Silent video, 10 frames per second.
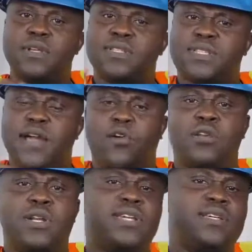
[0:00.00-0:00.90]

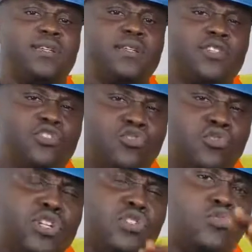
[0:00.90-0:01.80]
Secondly,
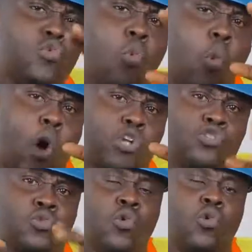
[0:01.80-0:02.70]
you need to watch
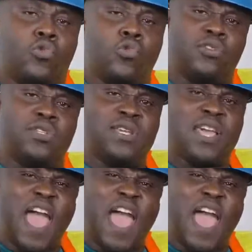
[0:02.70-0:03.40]
closely